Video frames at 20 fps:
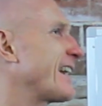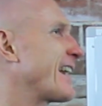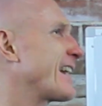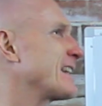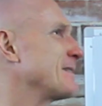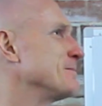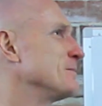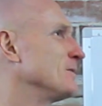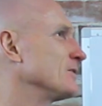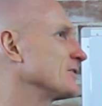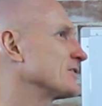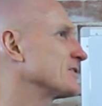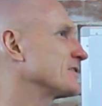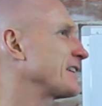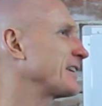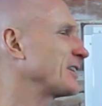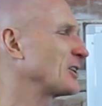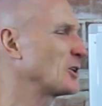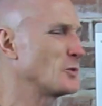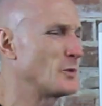animals
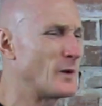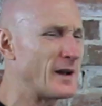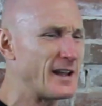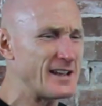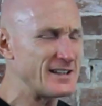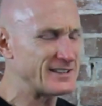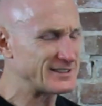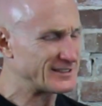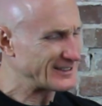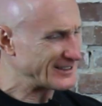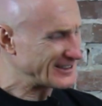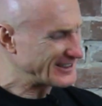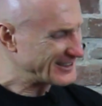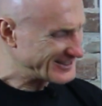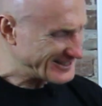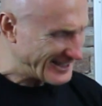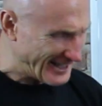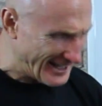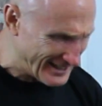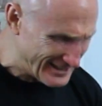that are raised
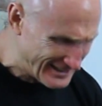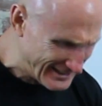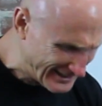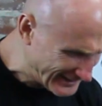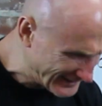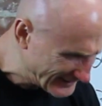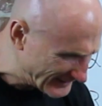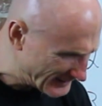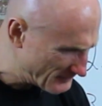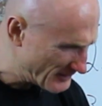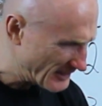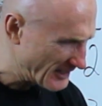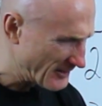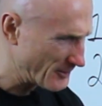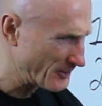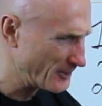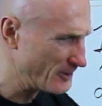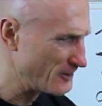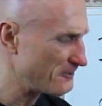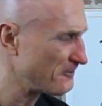standing and living in
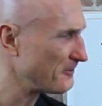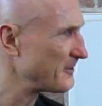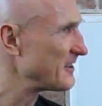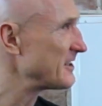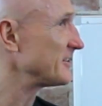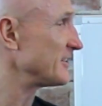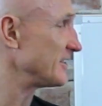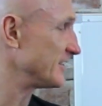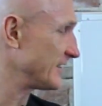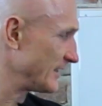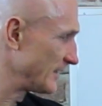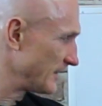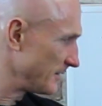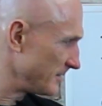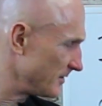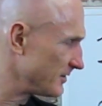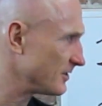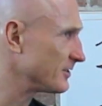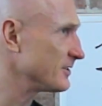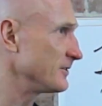their own feces. In
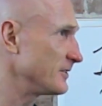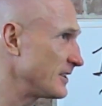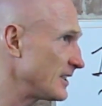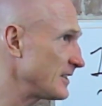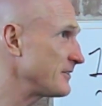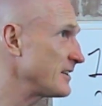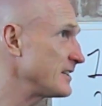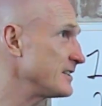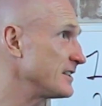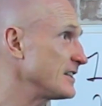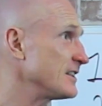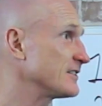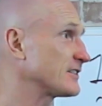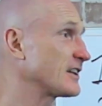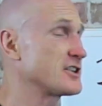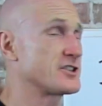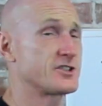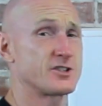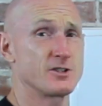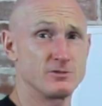the DVDs,
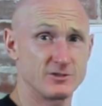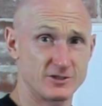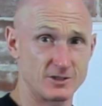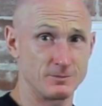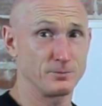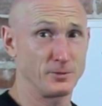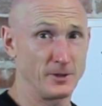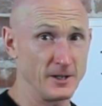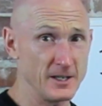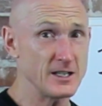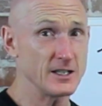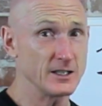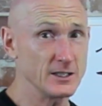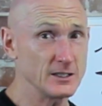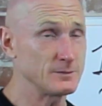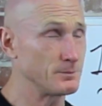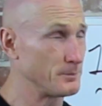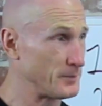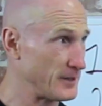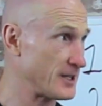I show some pretty
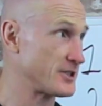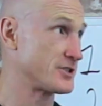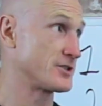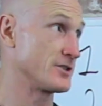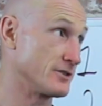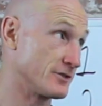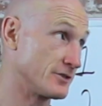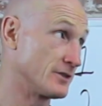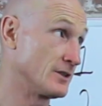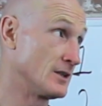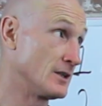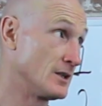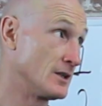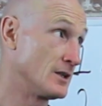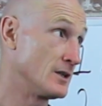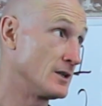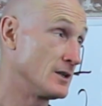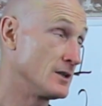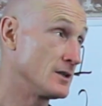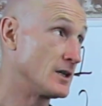good pictures
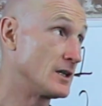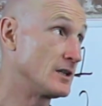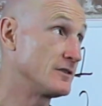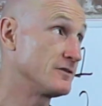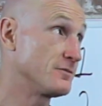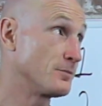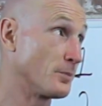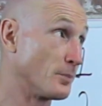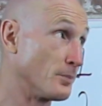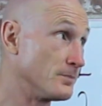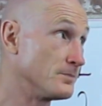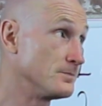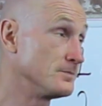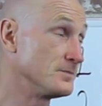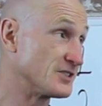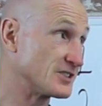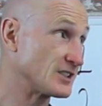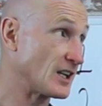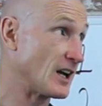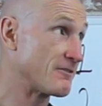of
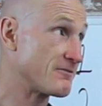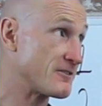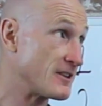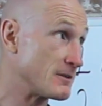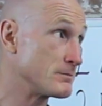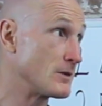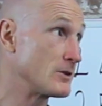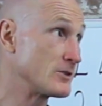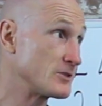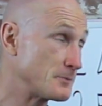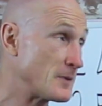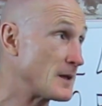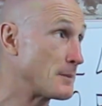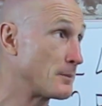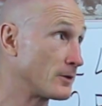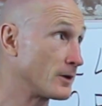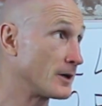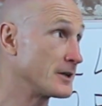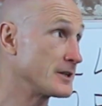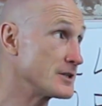stuff that most
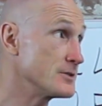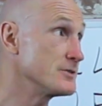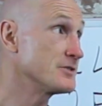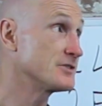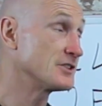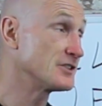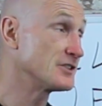people aren't used